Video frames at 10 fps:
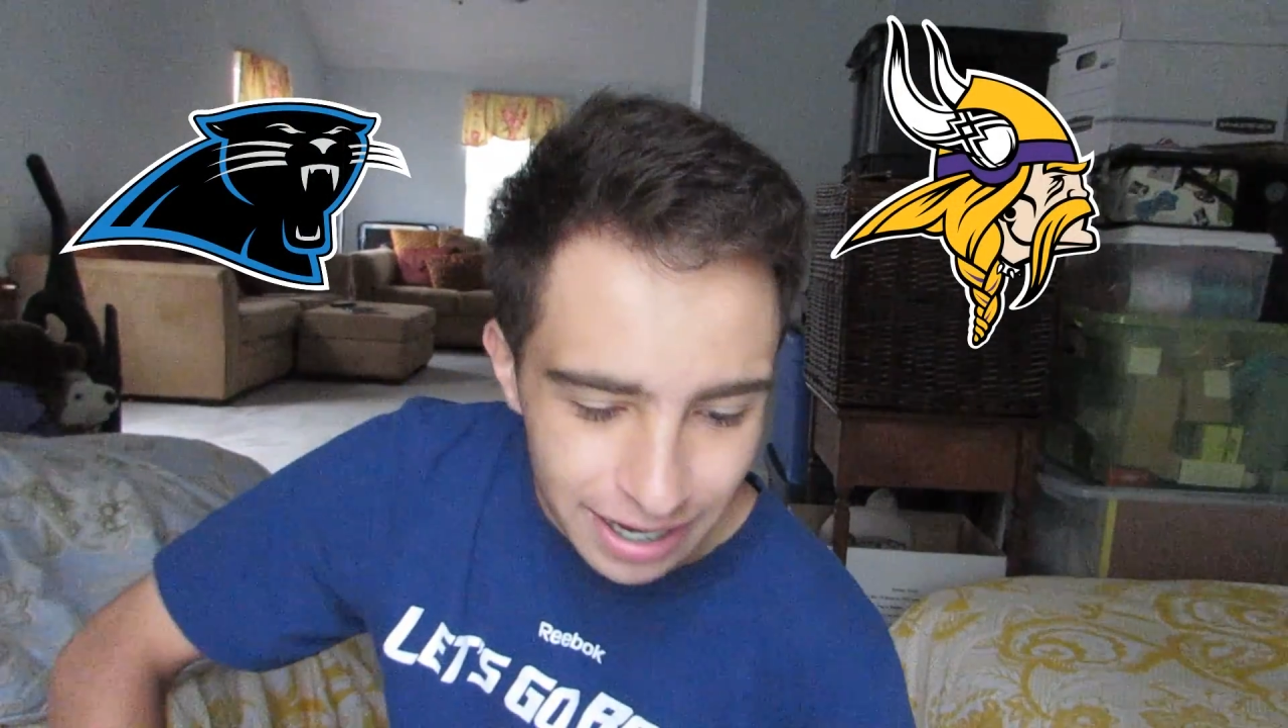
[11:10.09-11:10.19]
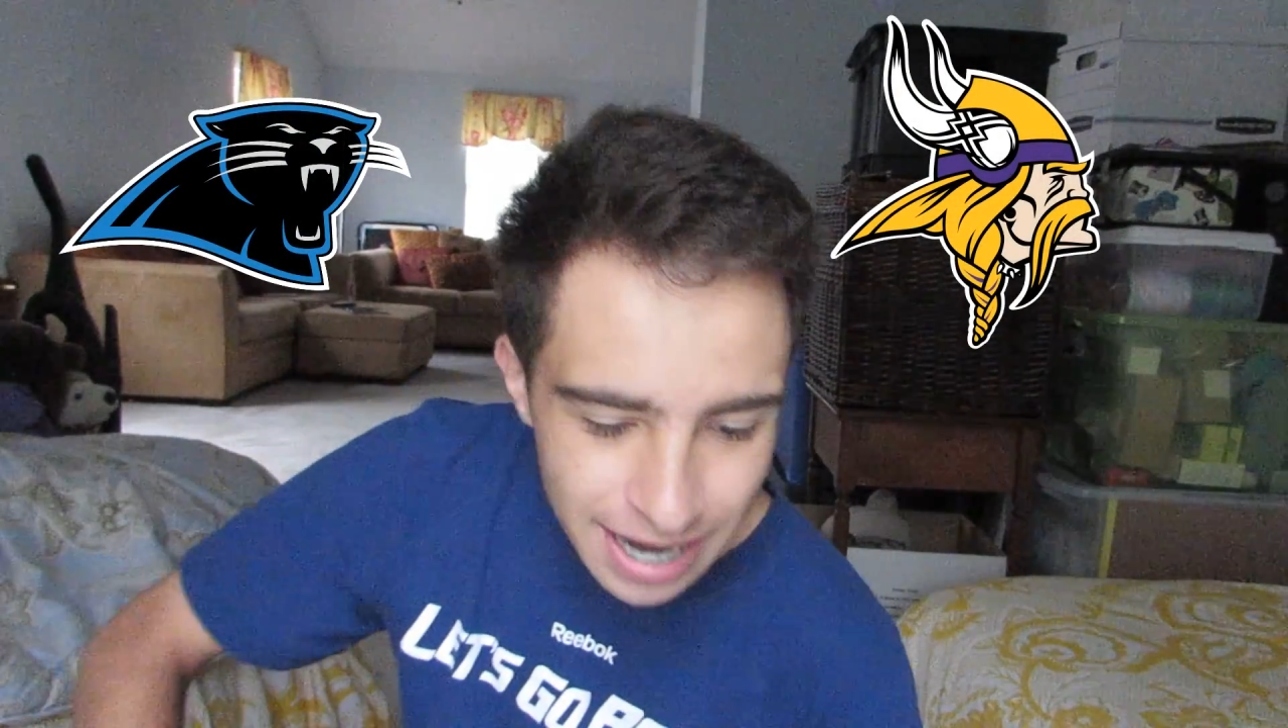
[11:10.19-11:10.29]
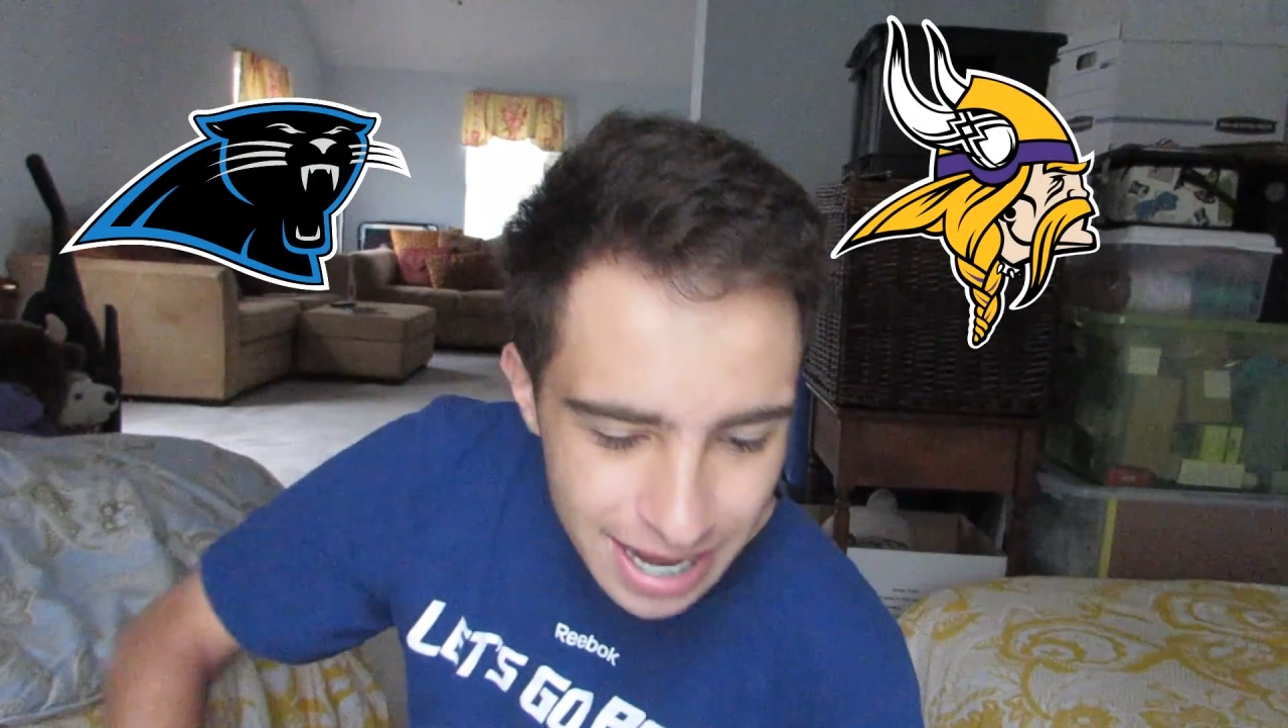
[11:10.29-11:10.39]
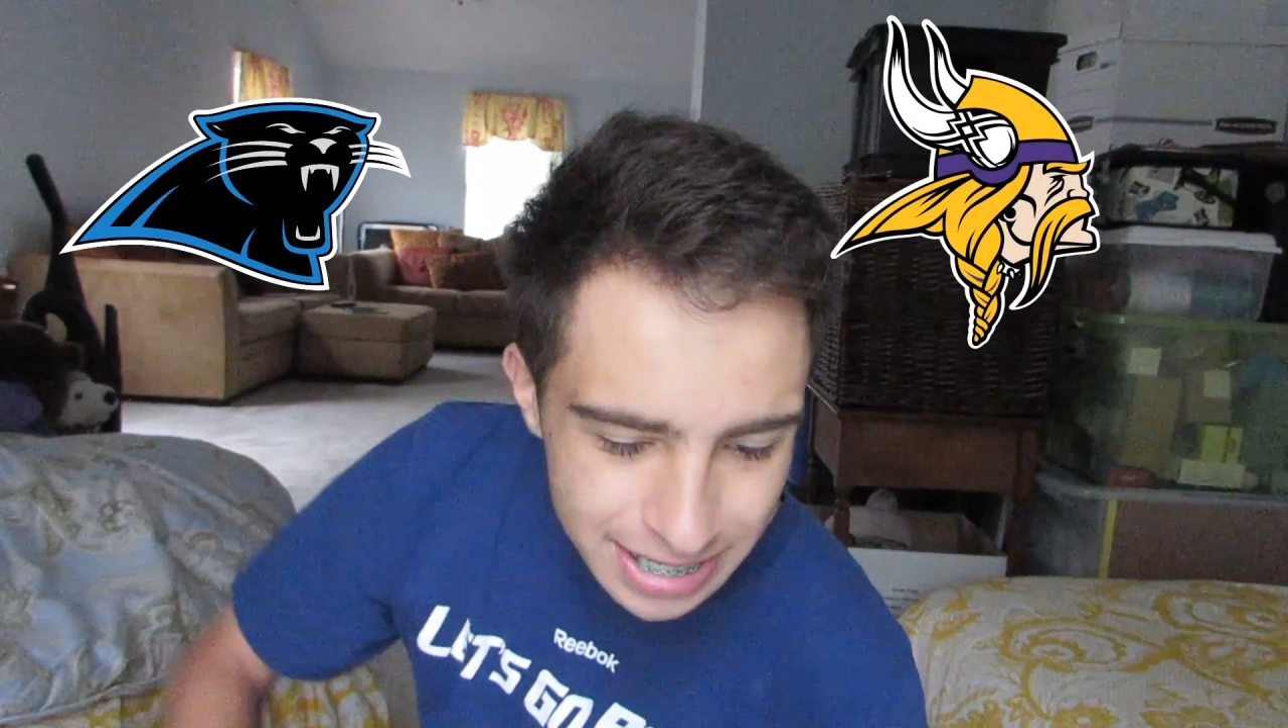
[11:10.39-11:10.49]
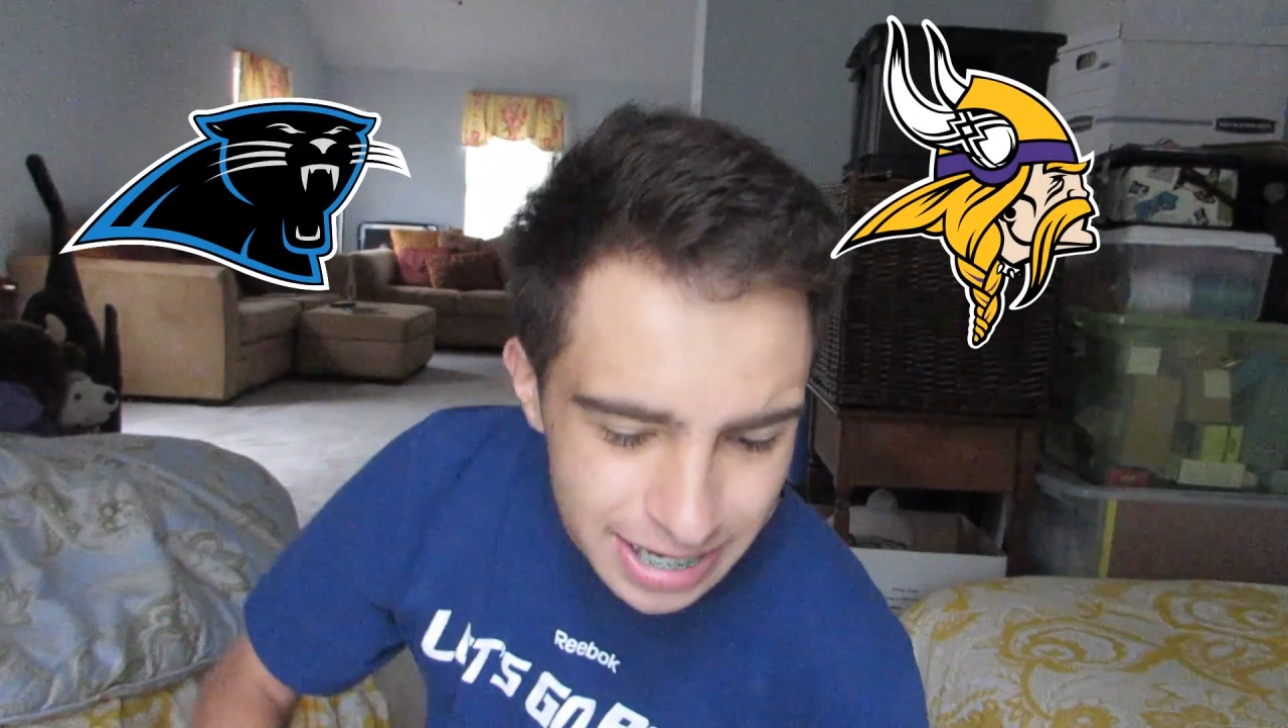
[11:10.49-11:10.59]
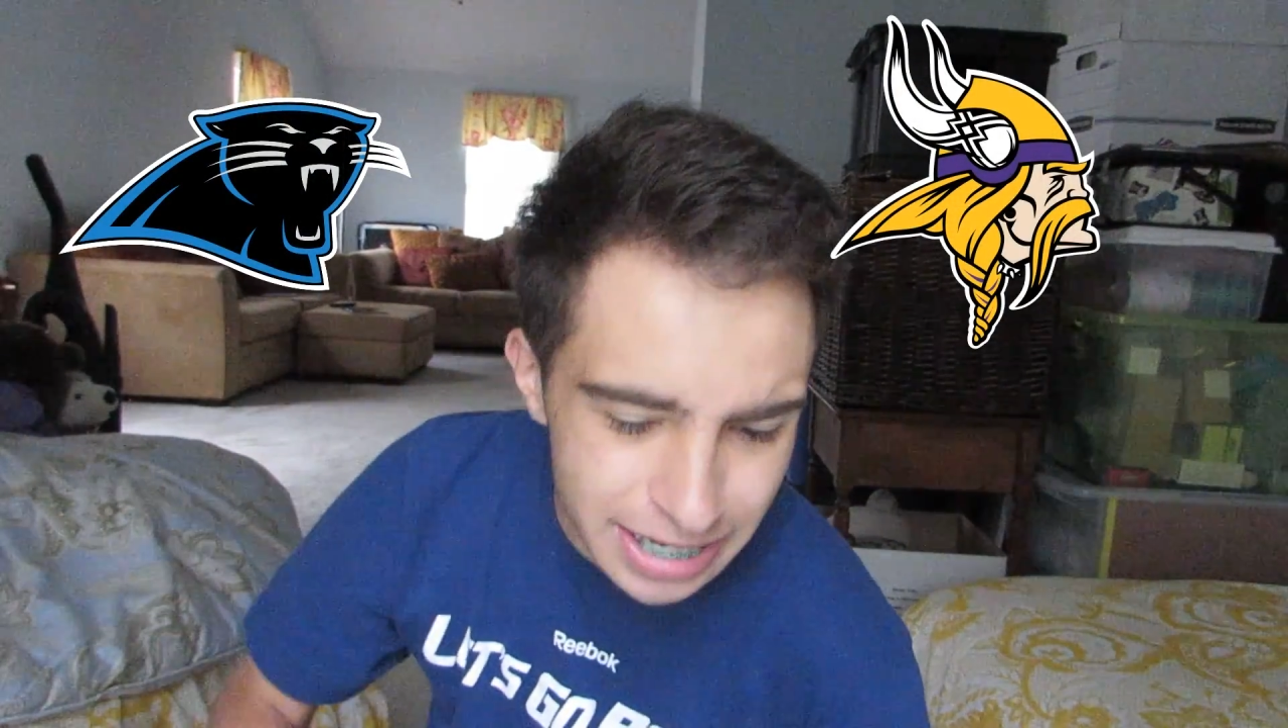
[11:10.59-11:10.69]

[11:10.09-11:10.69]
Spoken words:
This